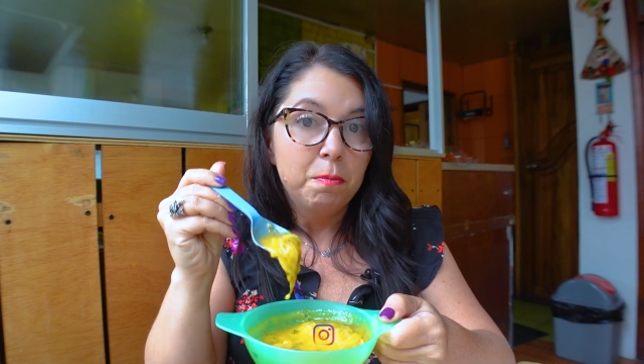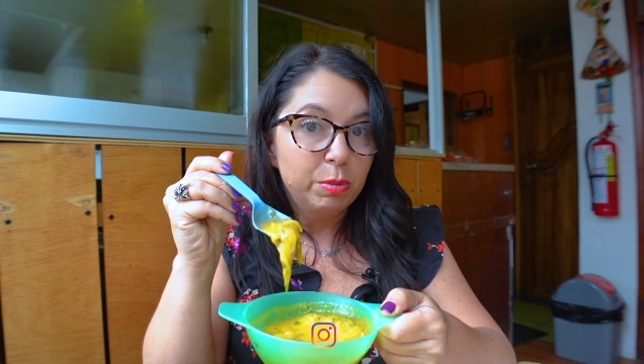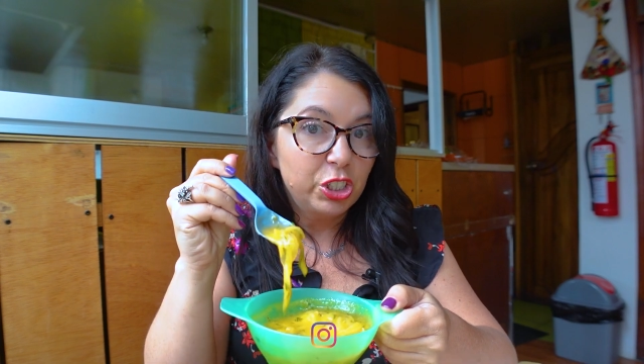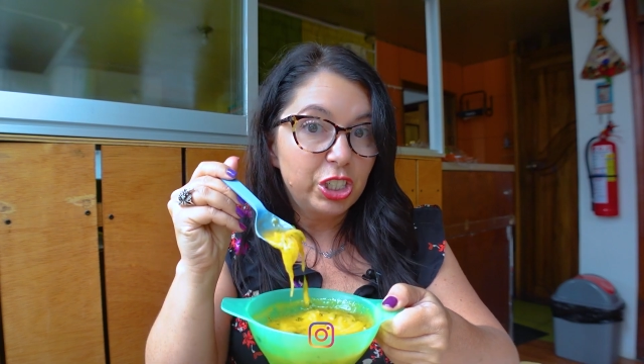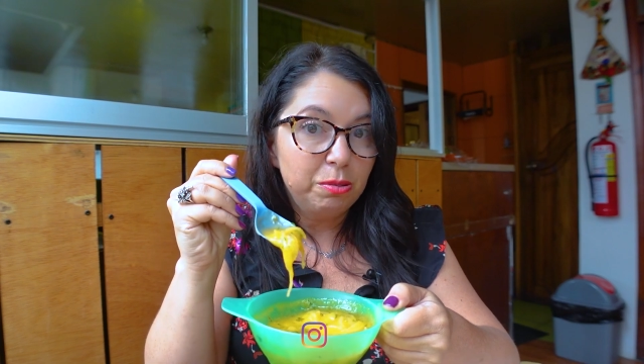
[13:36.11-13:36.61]

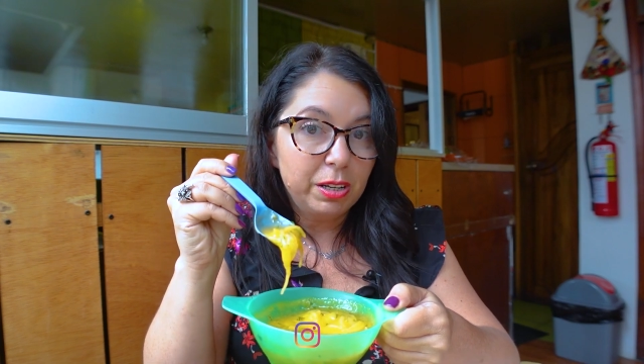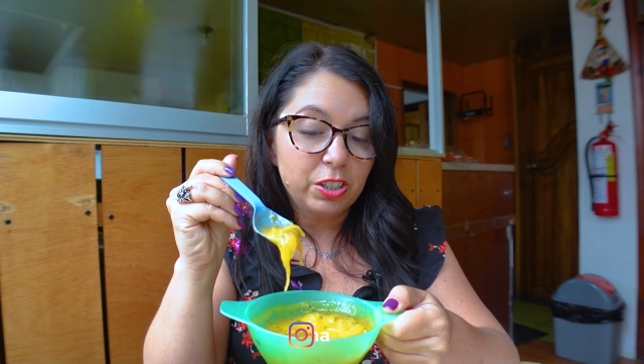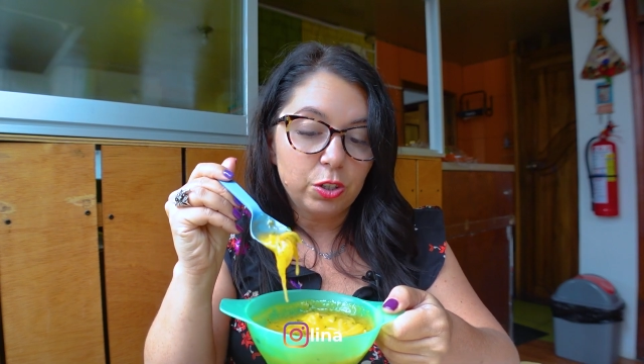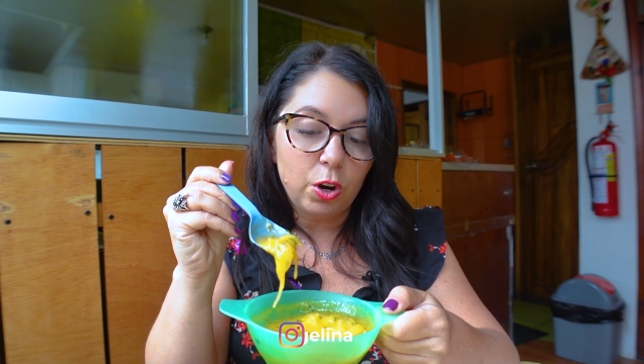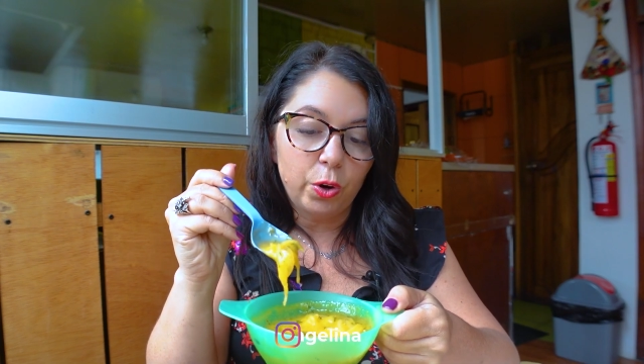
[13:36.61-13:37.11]
but she
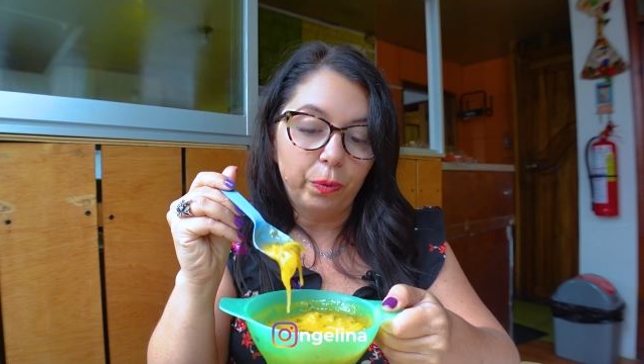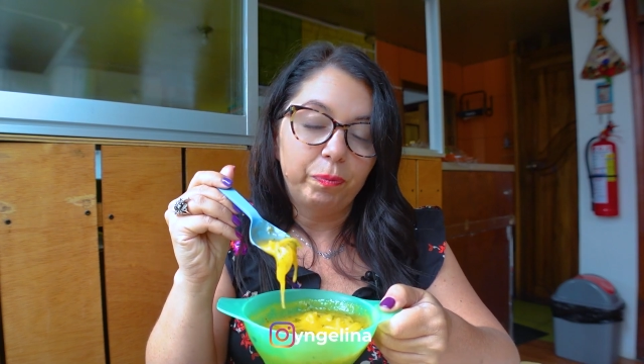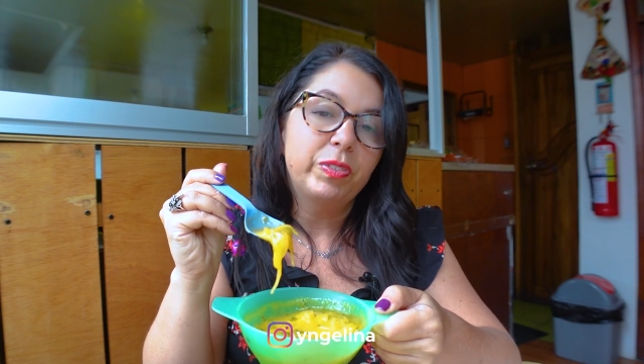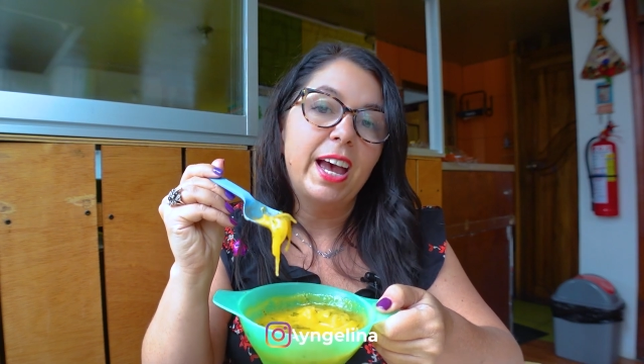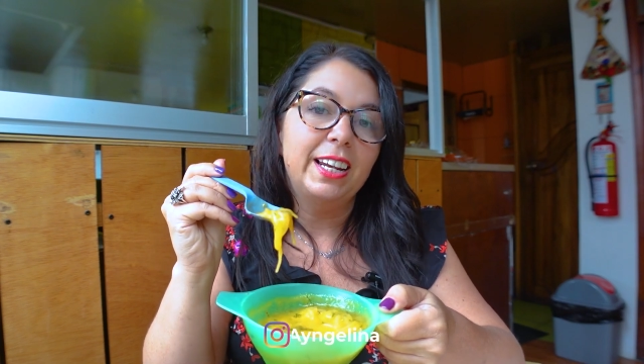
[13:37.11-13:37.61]
makes her own,
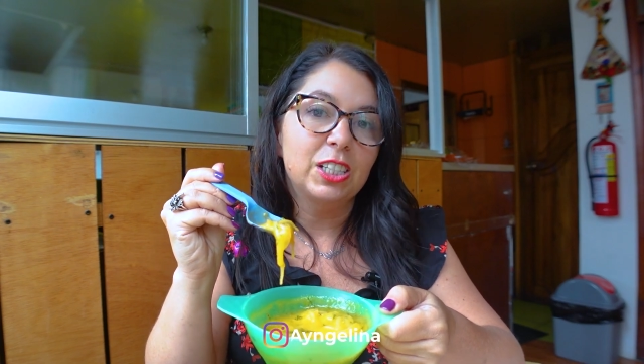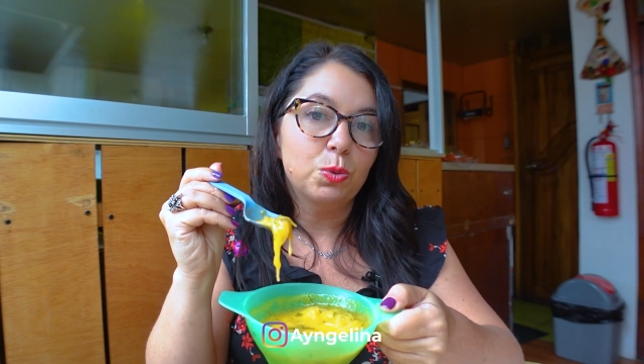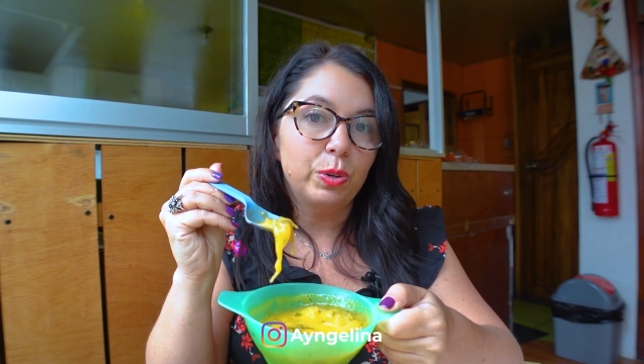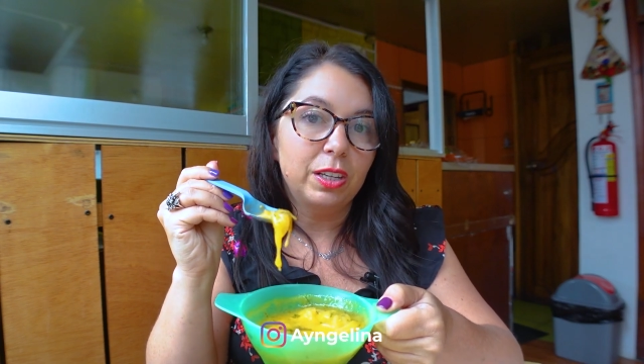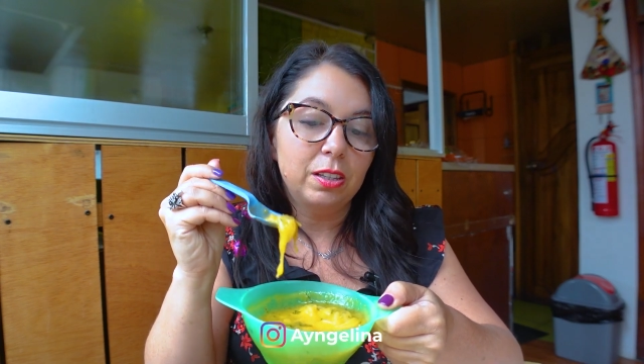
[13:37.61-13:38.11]
and
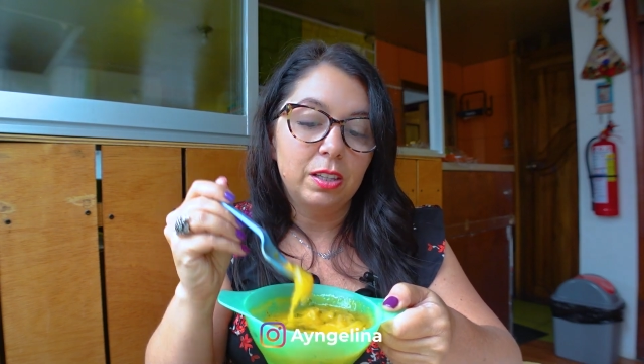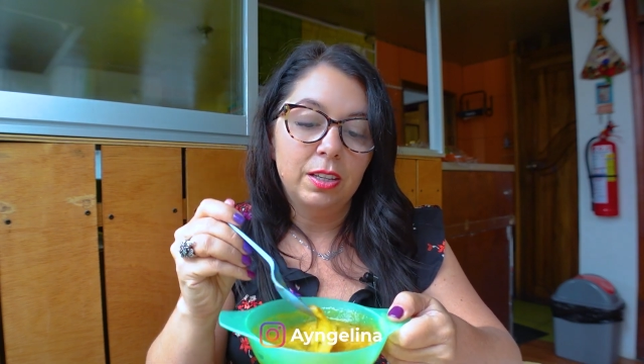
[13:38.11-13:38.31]
it's with